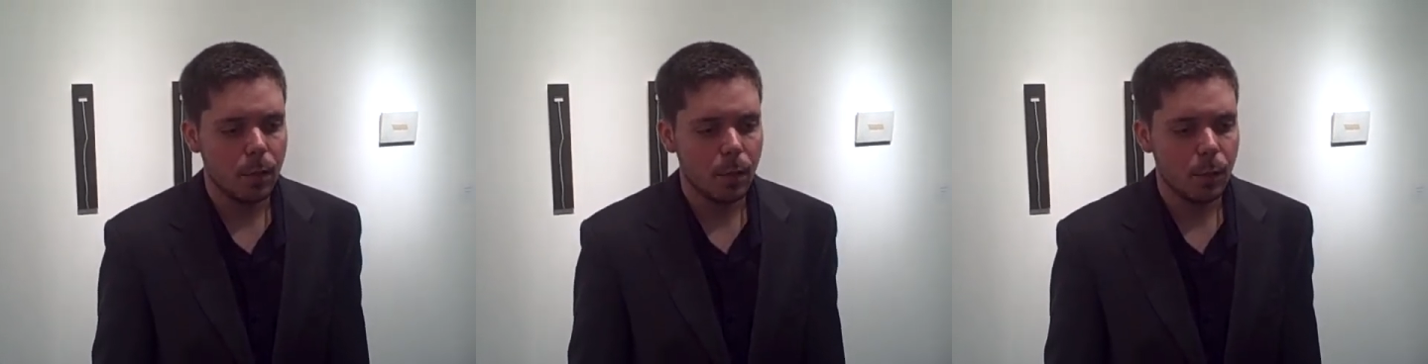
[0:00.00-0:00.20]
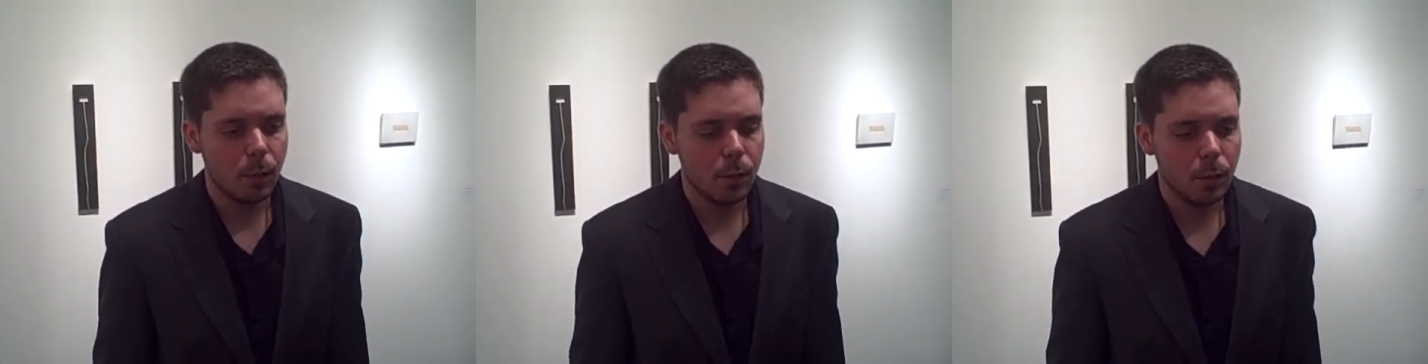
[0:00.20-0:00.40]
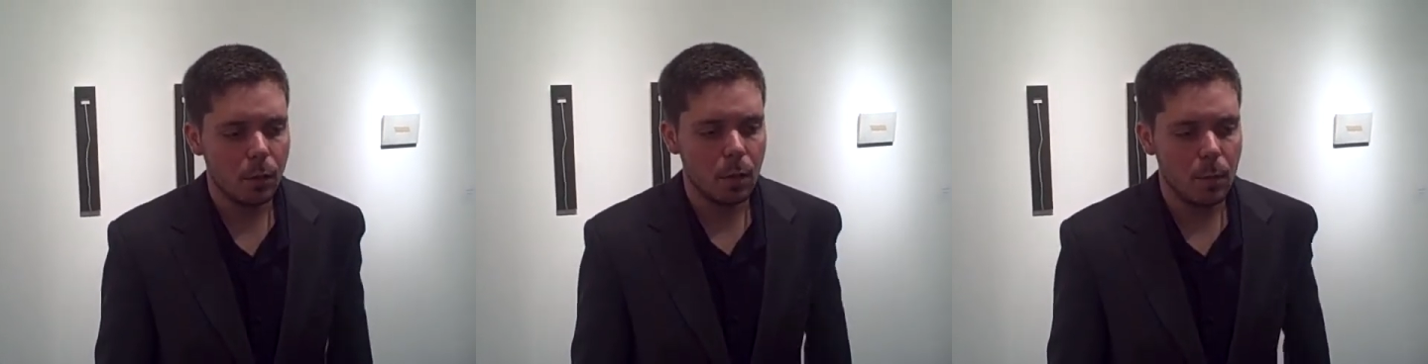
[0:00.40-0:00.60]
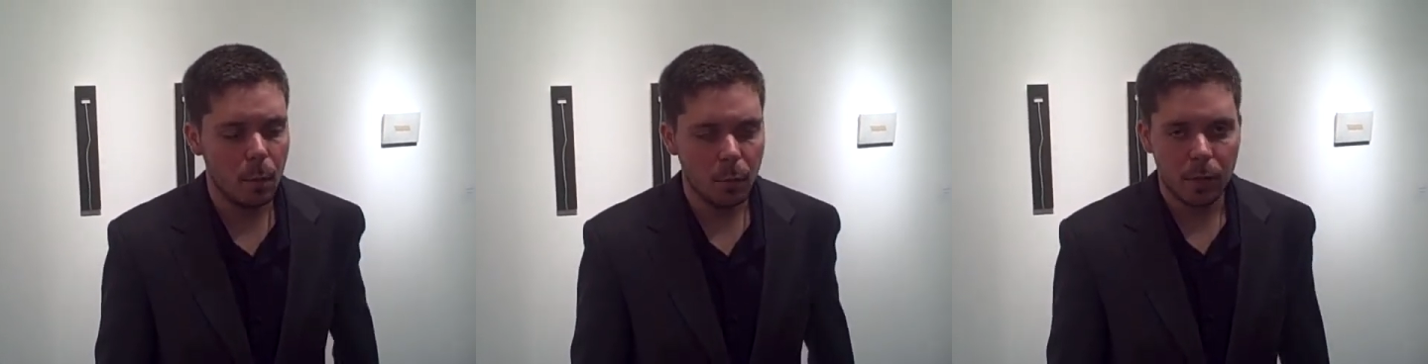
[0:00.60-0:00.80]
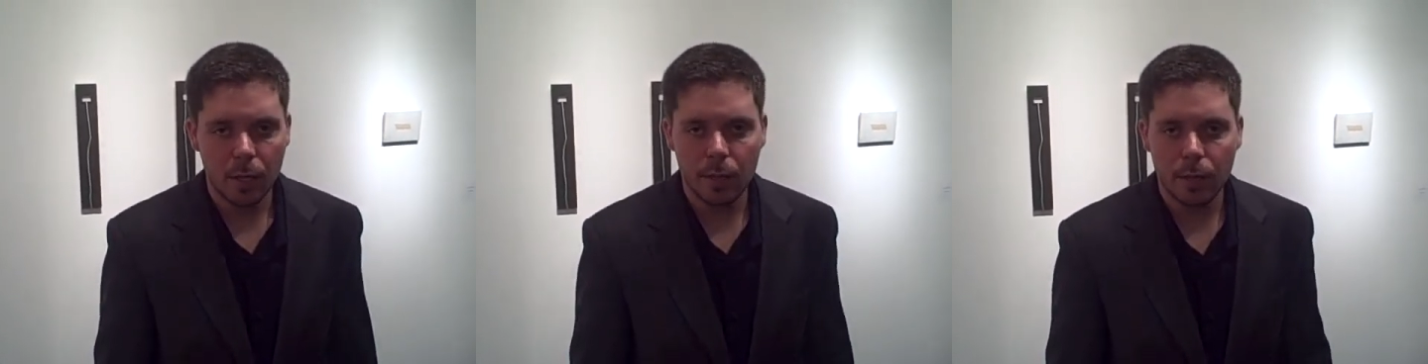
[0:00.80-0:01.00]
You come up
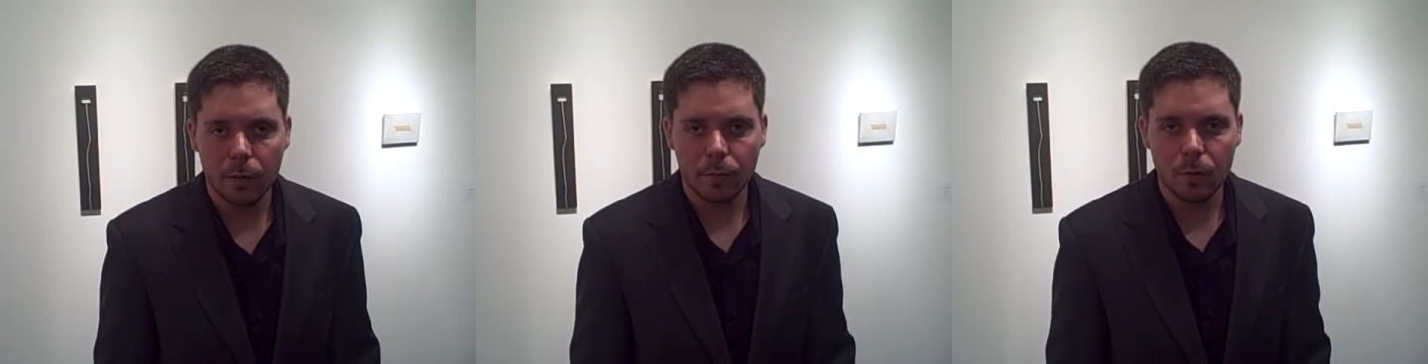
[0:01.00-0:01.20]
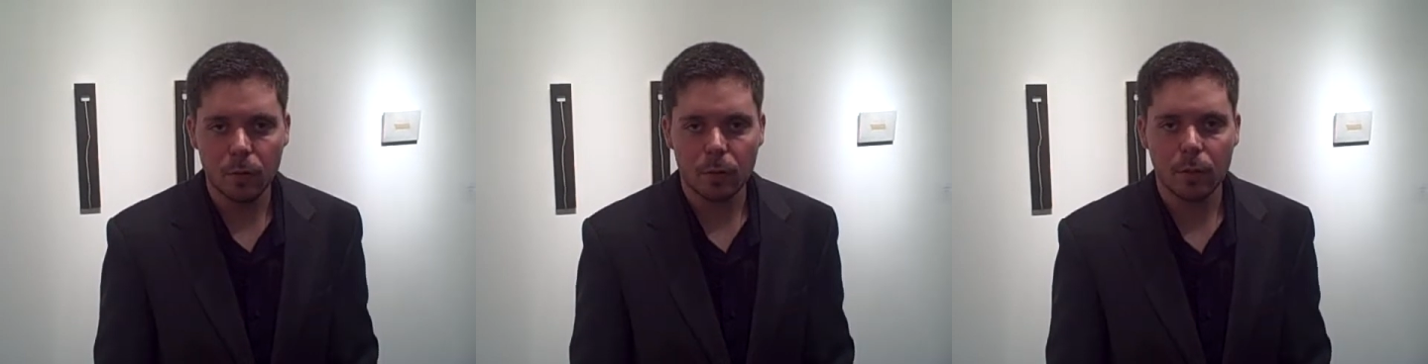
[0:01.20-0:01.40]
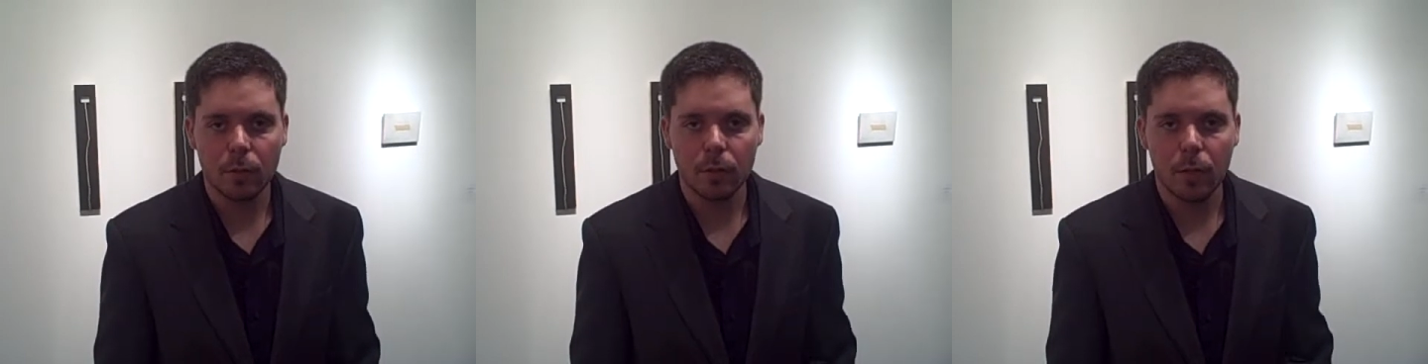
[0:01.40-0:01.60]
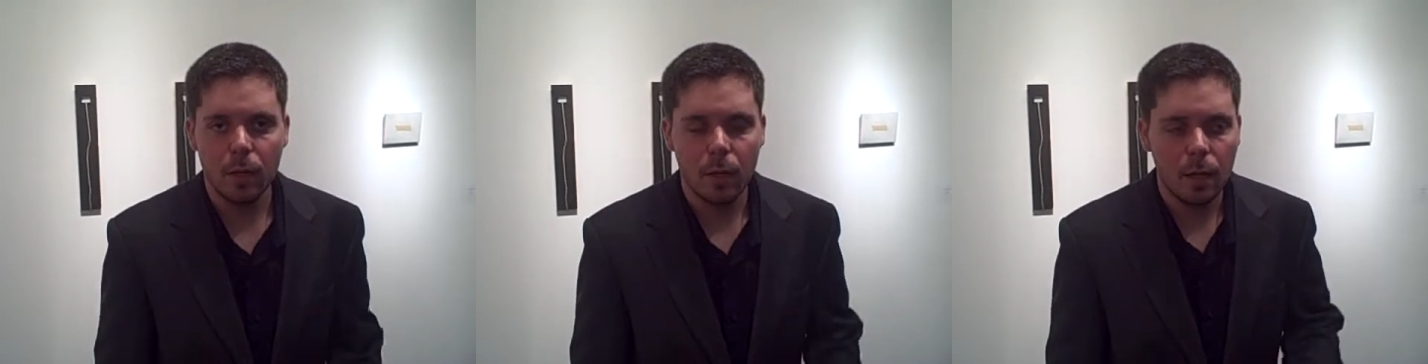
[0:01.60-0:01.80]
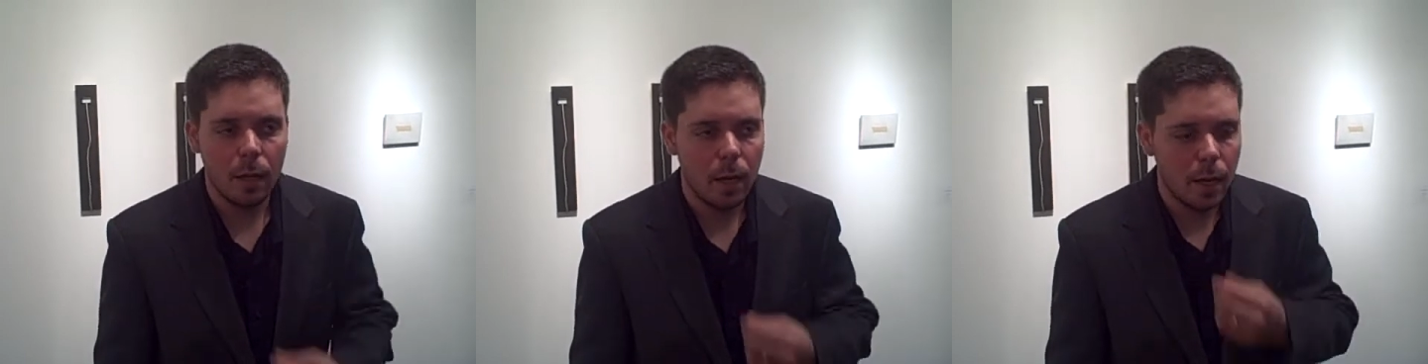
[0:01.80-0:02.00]
with the idea first,
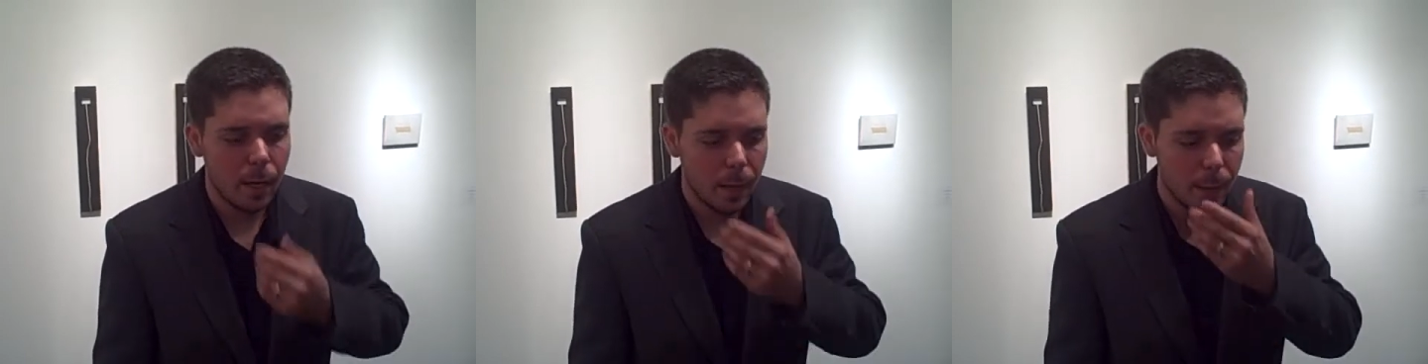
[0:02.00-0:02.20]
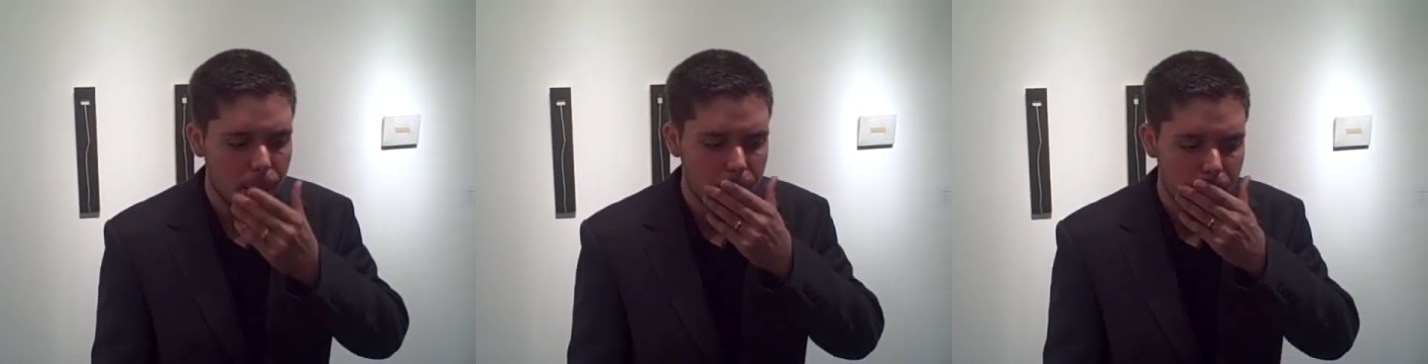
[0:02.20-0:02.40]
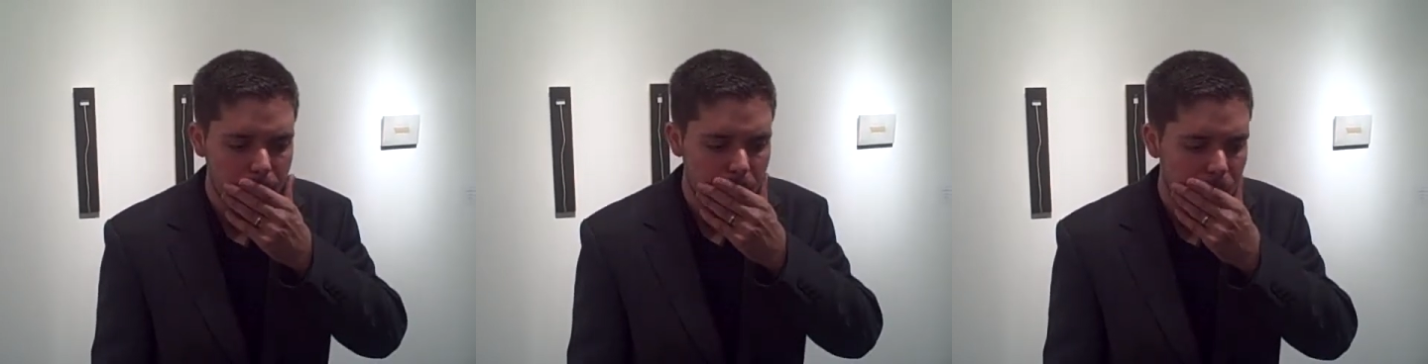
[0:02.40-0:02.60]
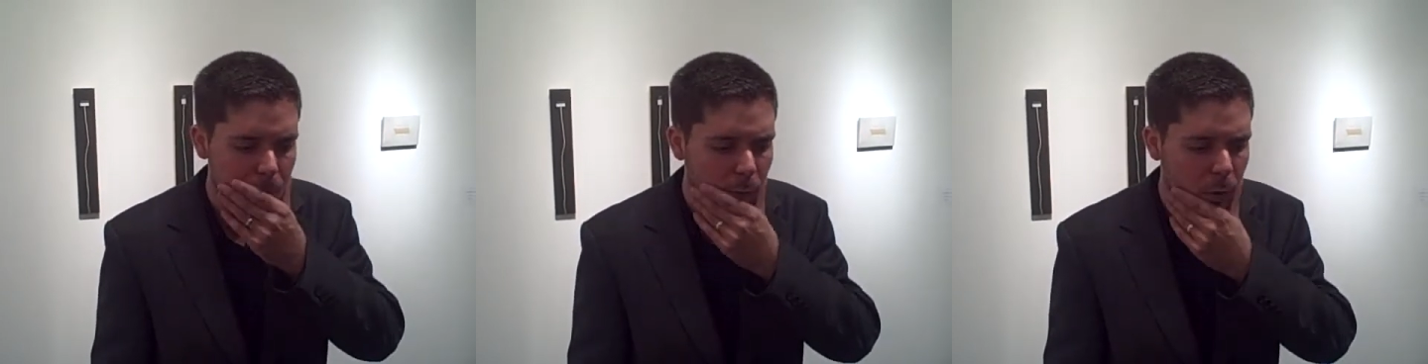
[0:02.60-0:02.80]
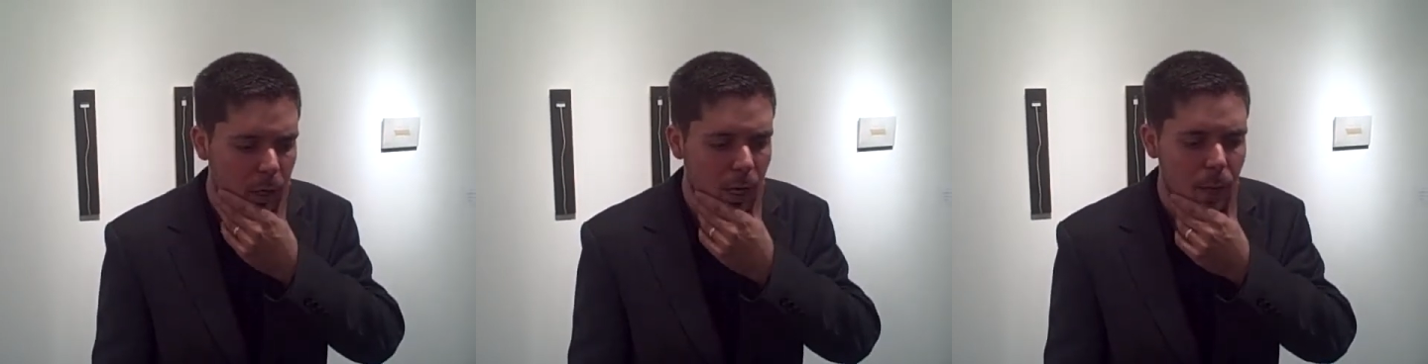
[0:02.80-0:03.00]
and
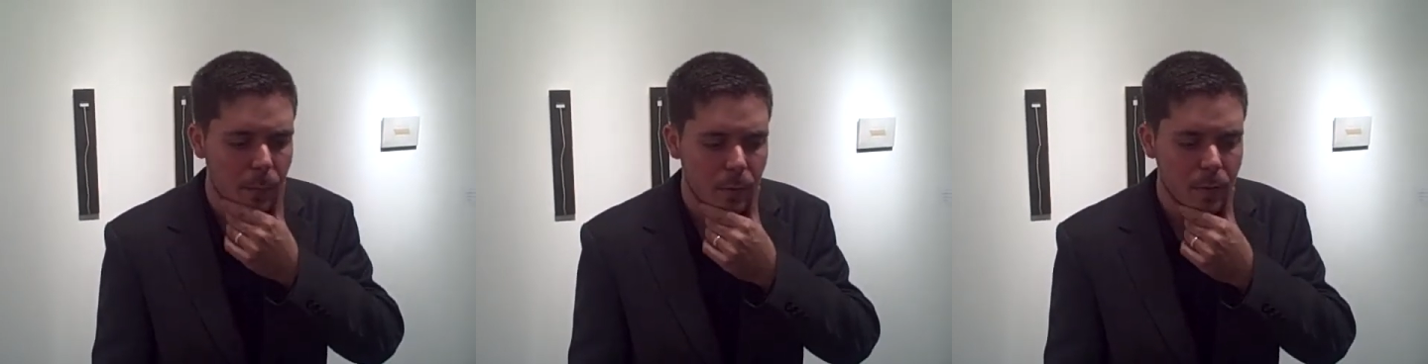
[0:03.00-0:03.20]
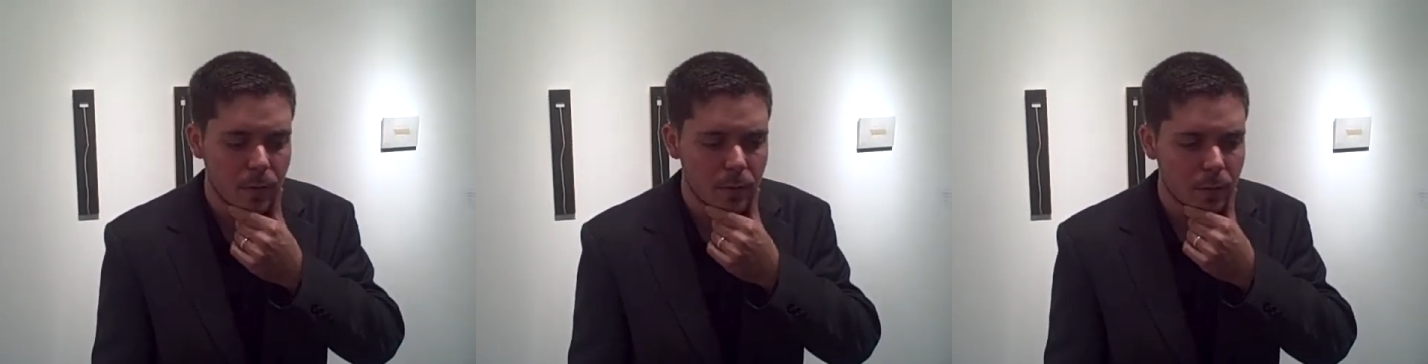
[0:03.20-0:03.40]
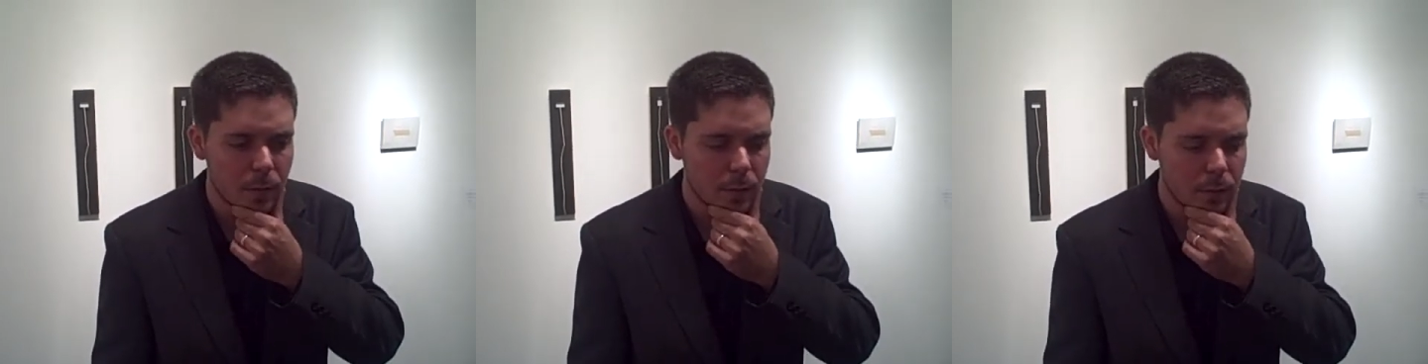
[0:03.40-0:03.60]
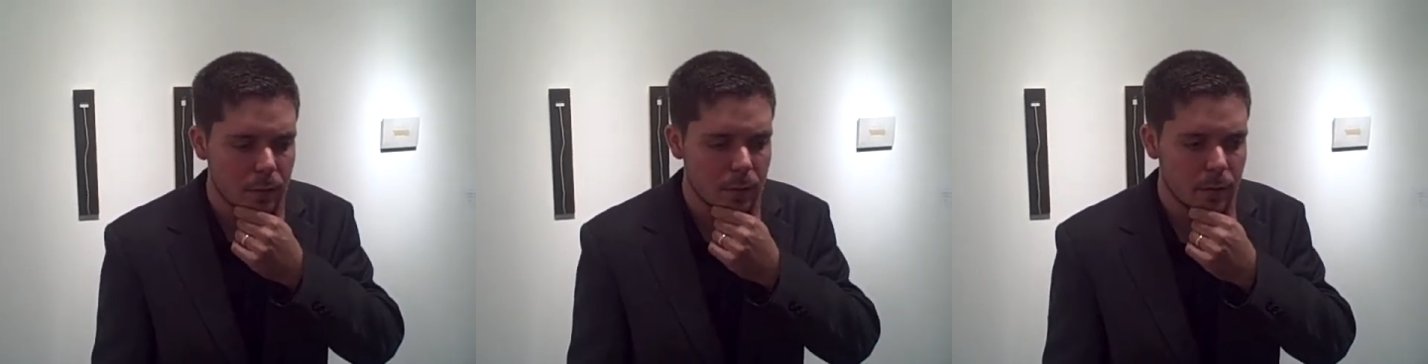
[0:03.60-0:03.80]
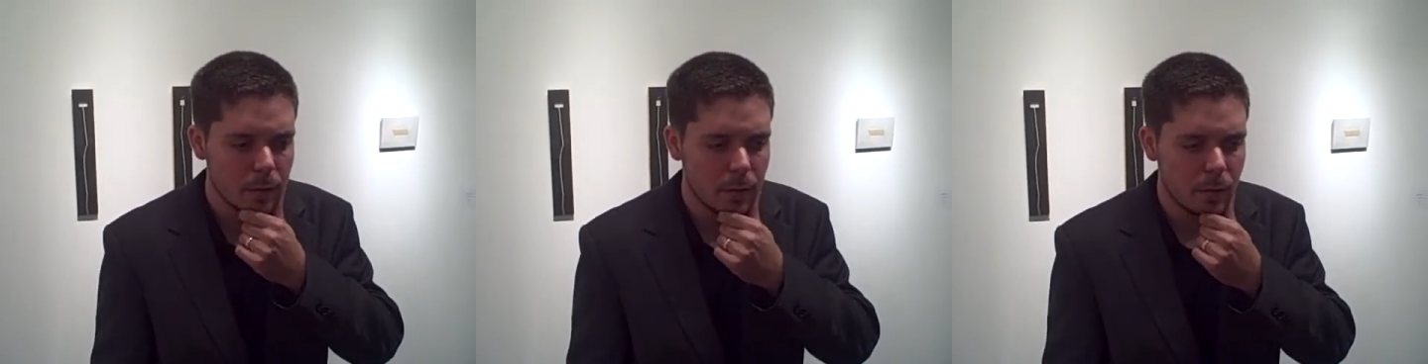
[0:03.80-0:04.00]
what happens is